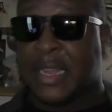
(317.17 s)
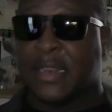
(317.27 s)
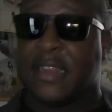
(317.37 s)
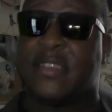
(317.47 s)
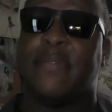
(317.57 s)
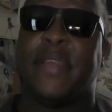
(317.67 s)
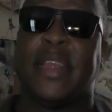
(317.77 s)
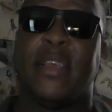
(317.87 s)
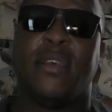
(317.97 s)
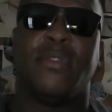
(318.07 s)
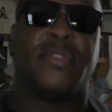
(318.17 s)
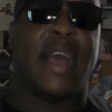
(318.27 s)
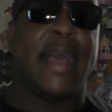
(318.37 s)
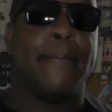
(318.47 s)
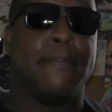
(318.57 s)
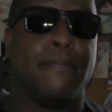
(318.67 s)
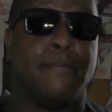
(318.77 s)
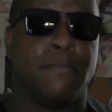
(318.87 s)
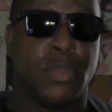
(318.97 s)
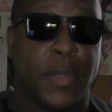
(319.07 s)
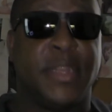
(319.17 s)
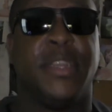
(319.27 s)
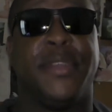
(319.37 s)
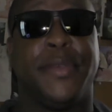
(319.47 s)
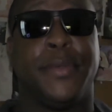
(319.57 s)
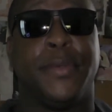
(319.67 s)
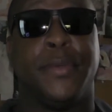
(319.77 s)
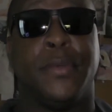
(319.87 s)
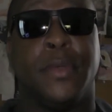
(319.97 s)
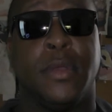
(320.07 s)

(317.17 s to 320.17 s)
there's some videos I'm going to do,